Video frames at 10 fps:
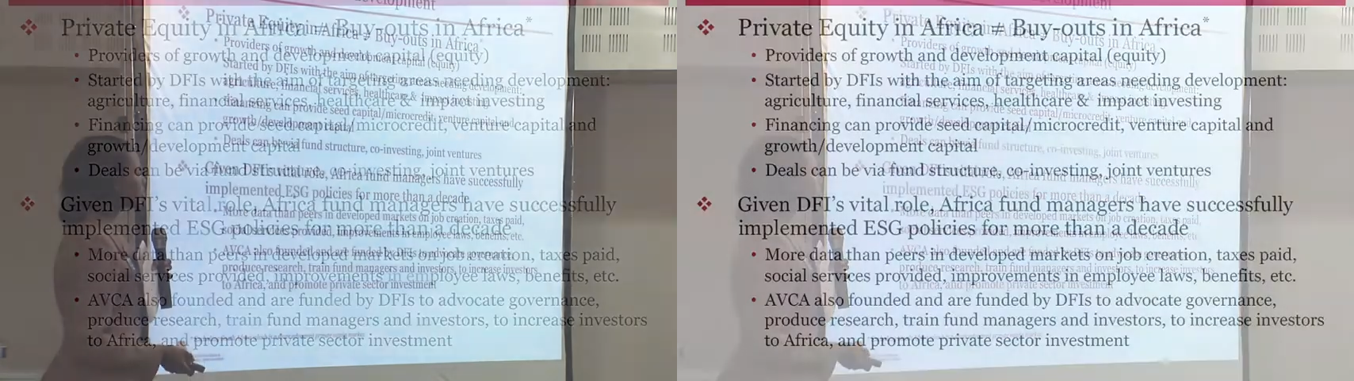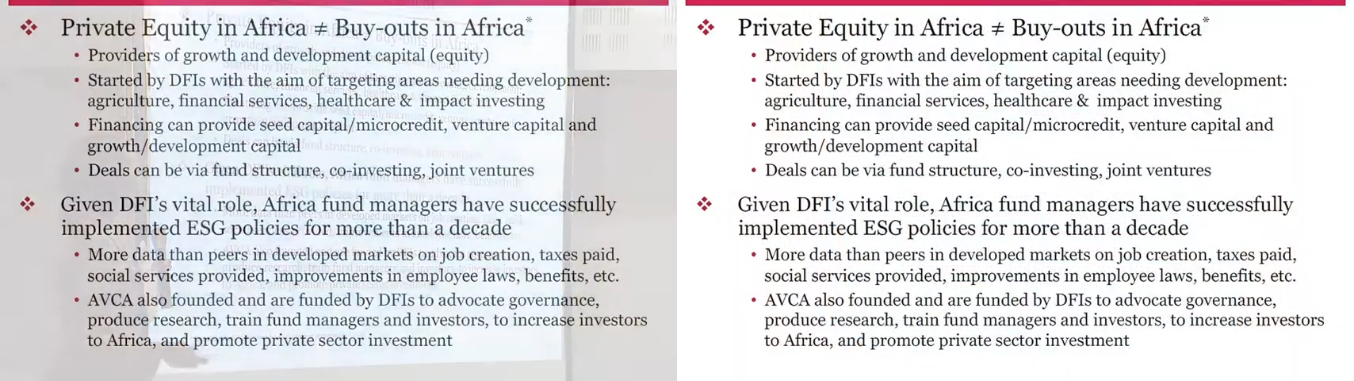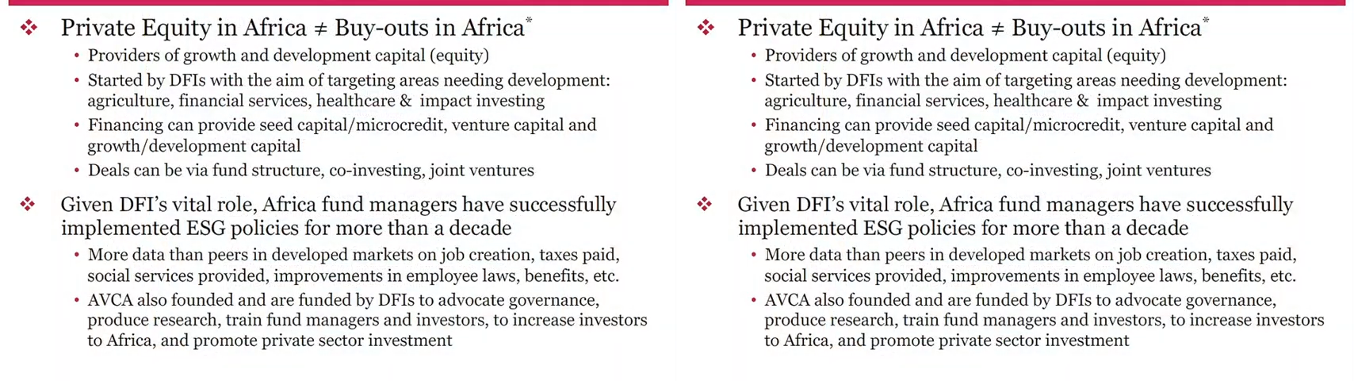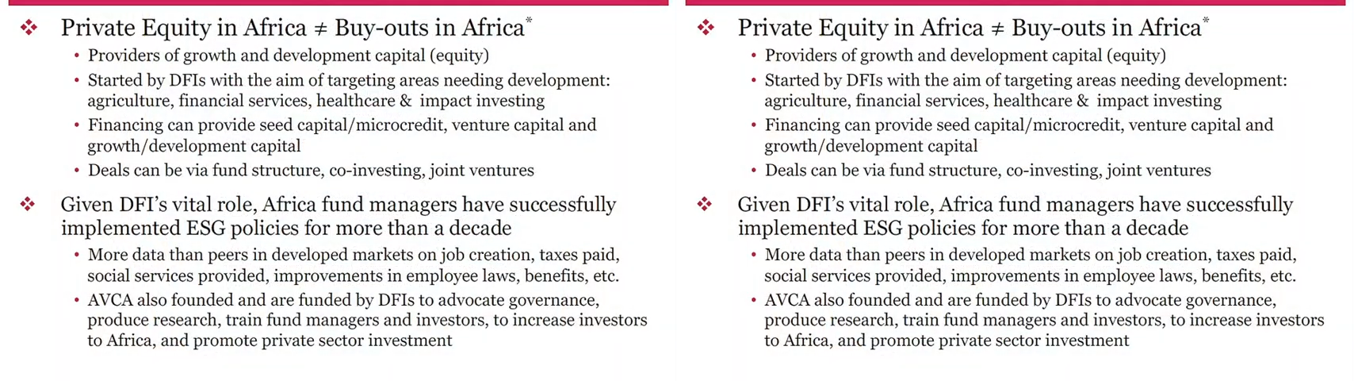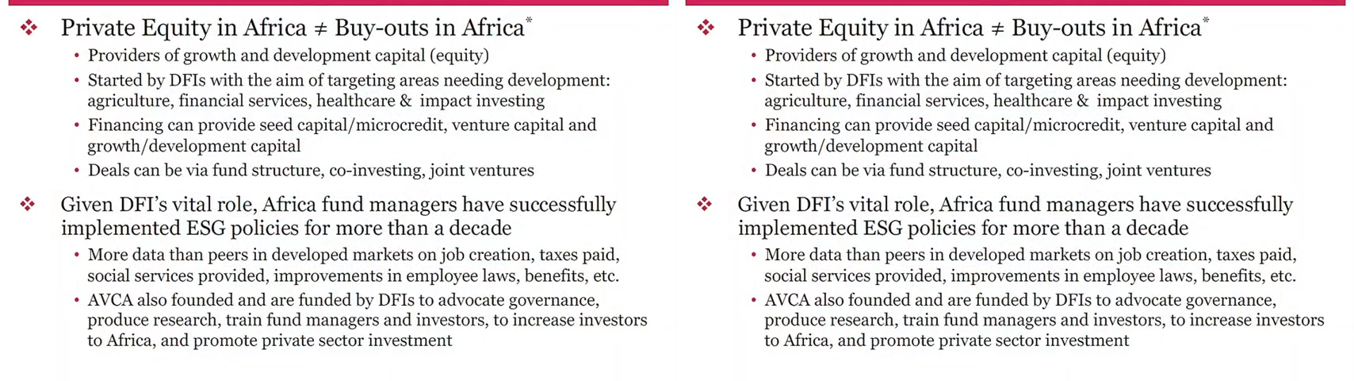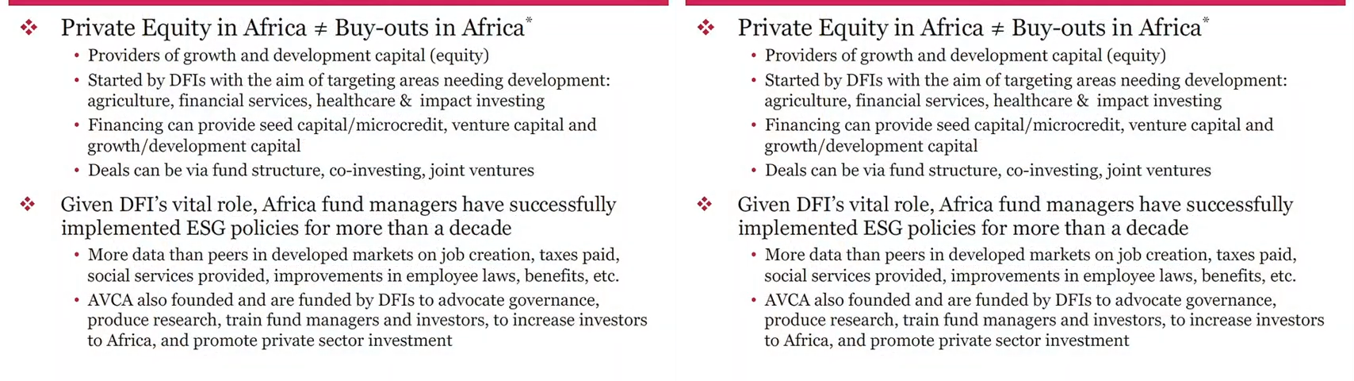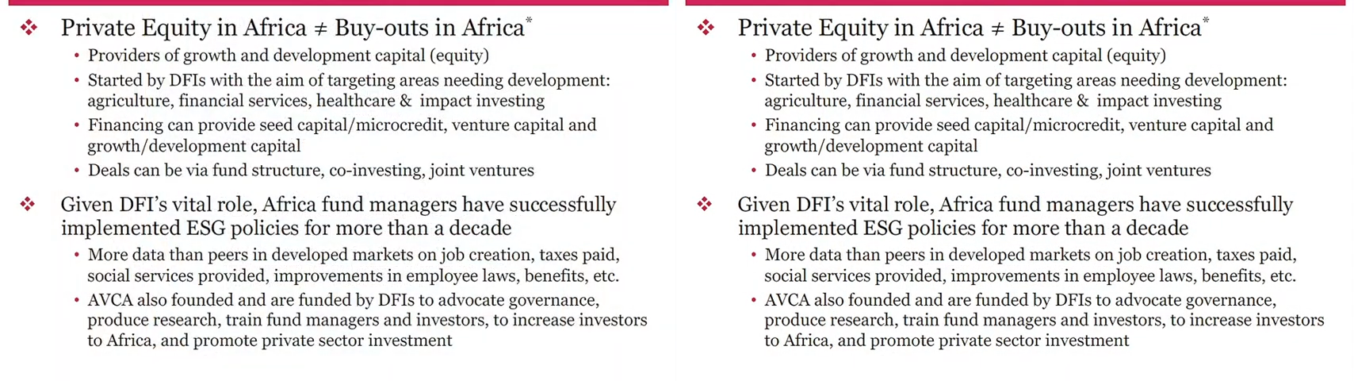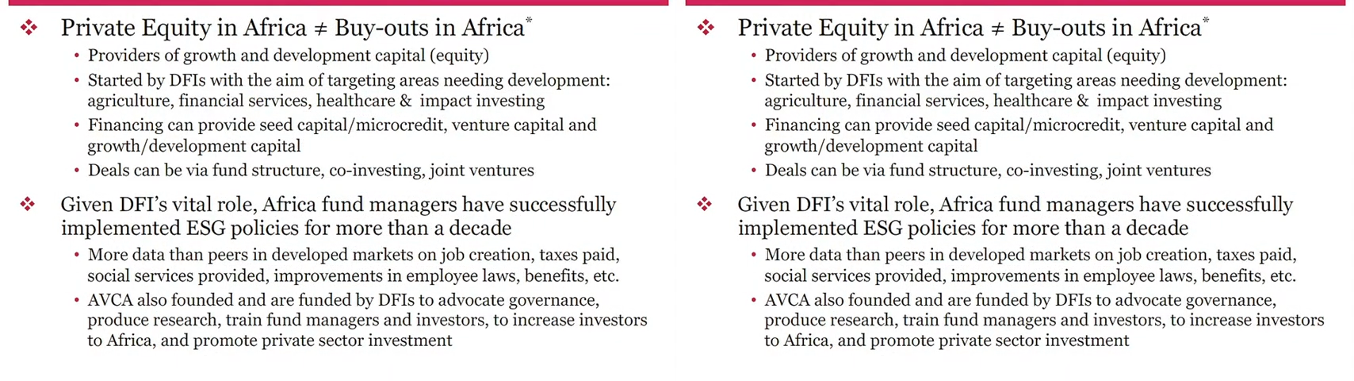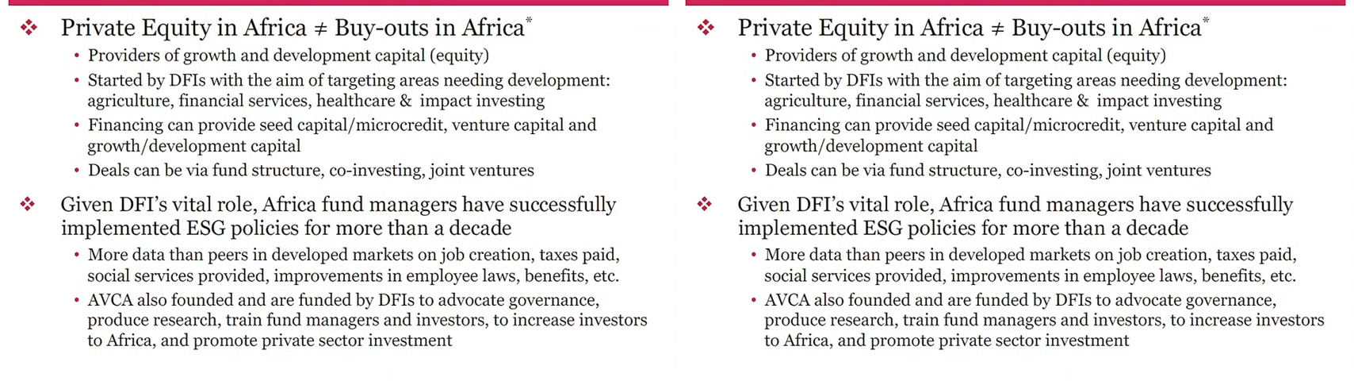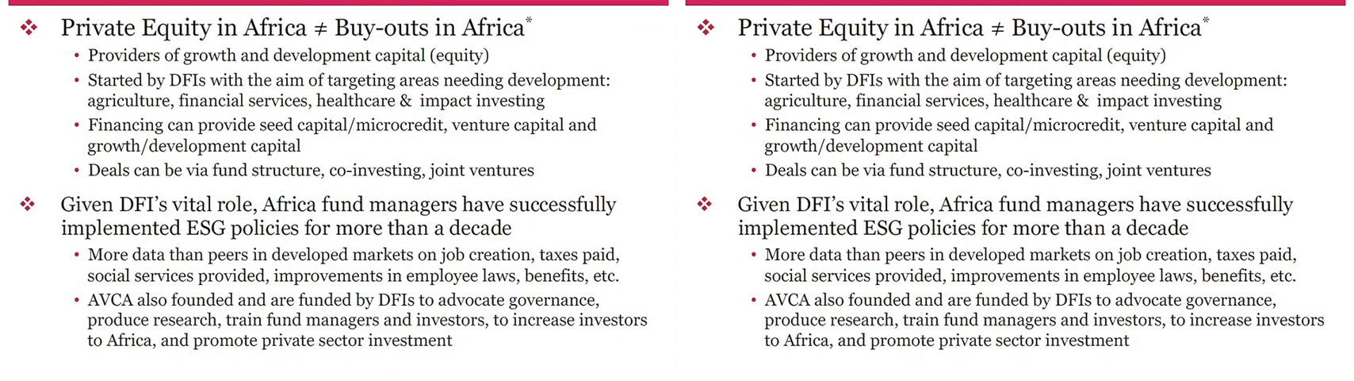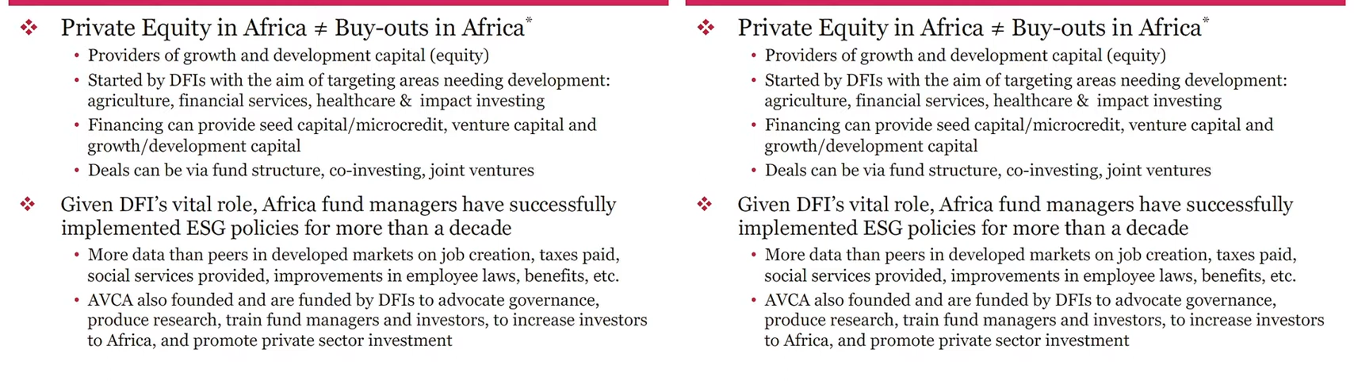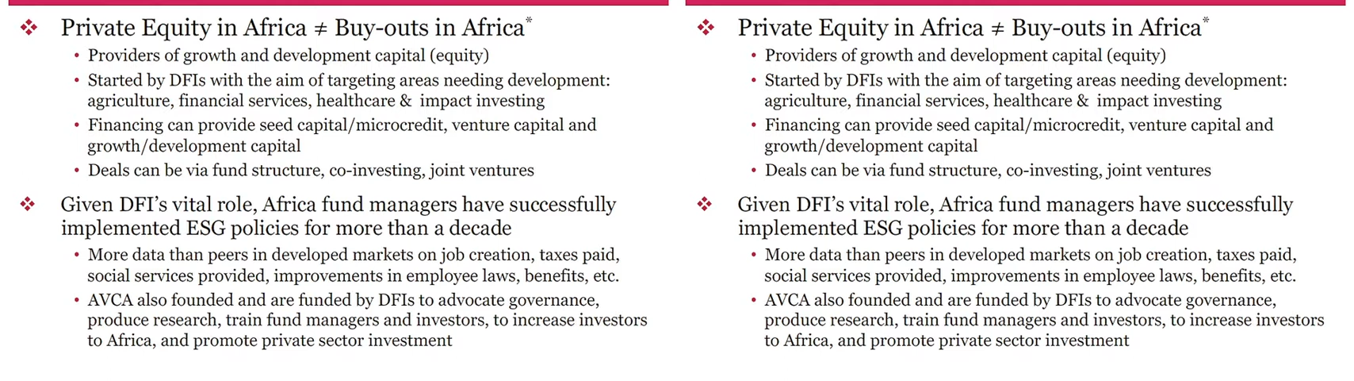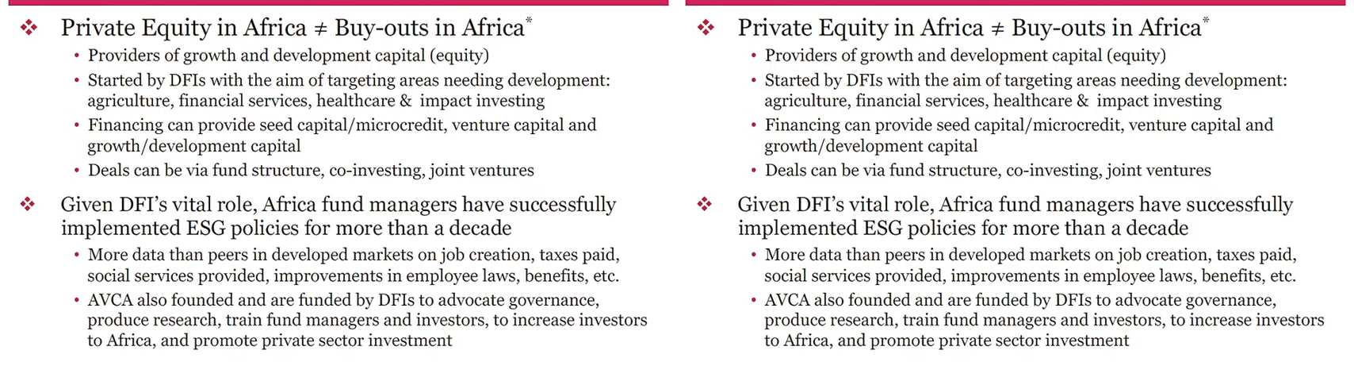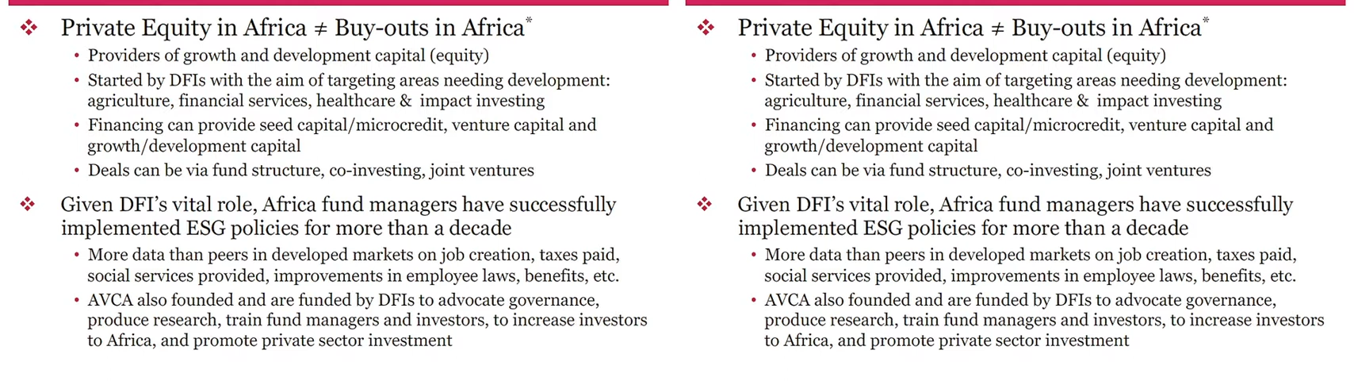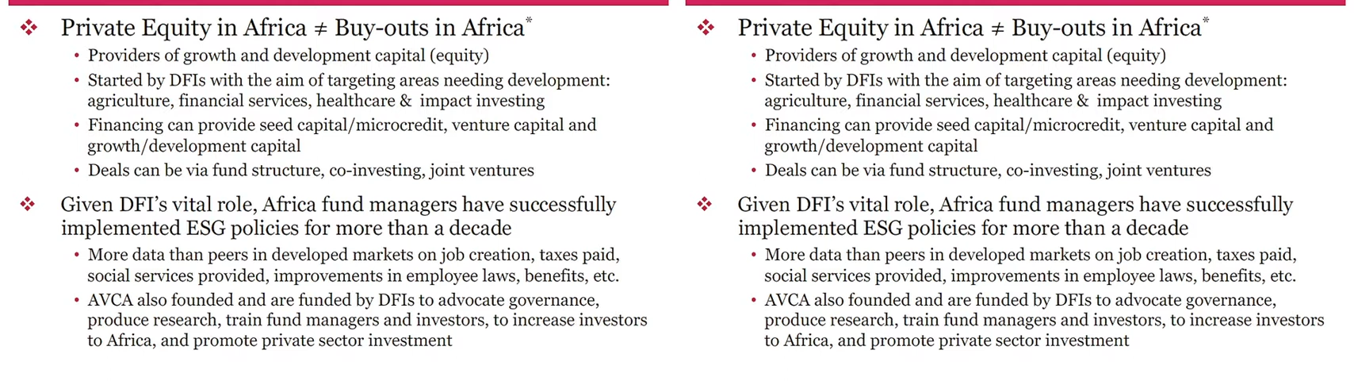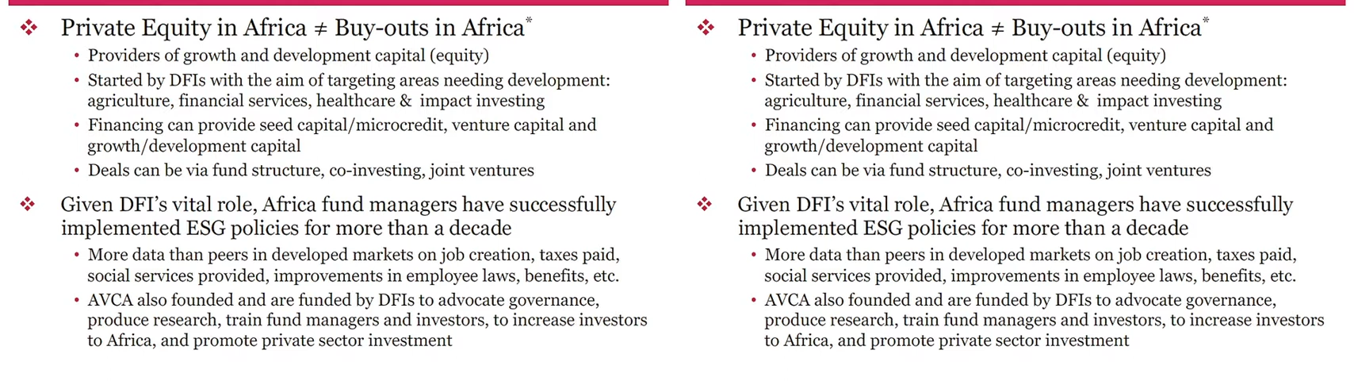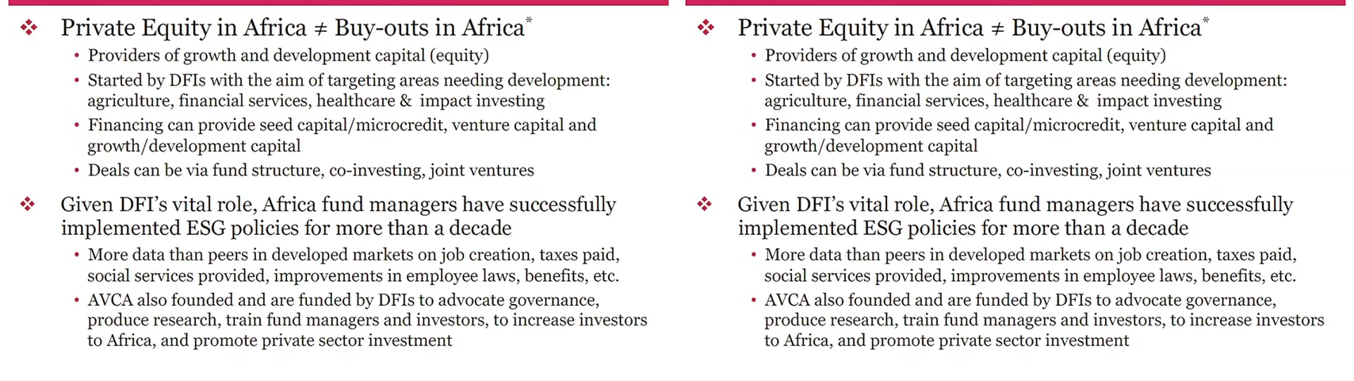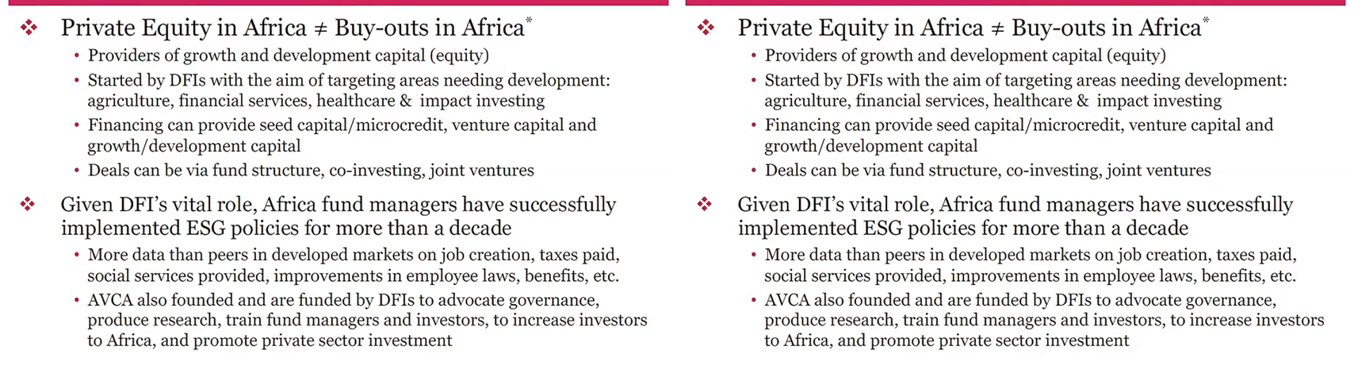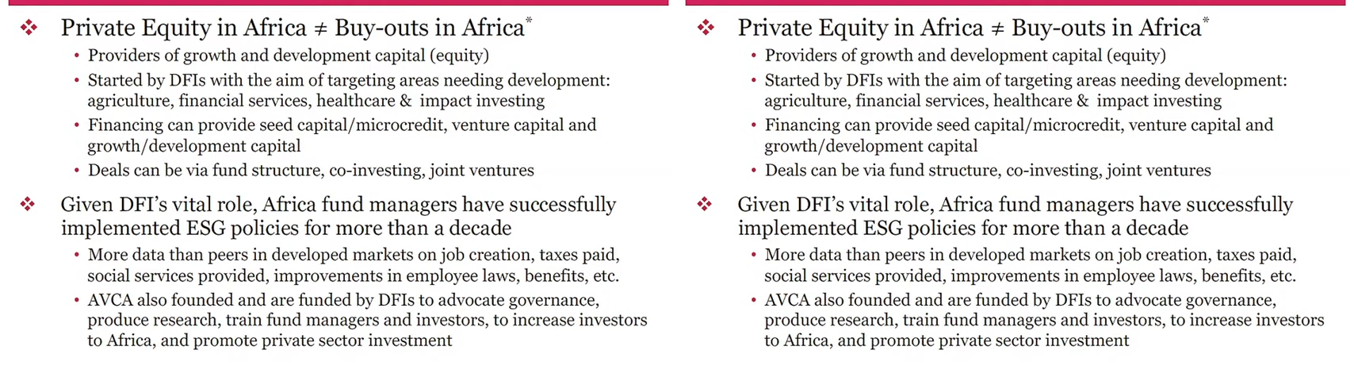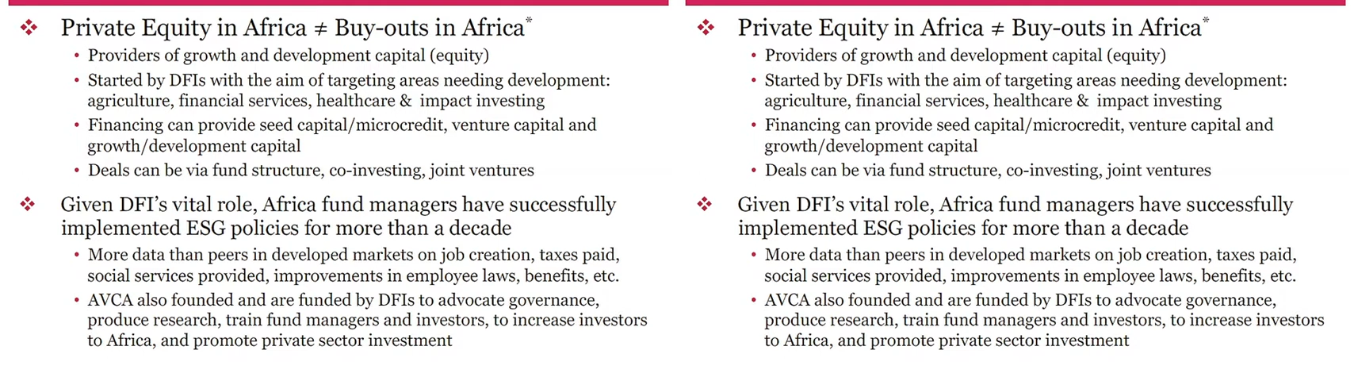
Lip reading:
No face is visible, so there are no lips to read.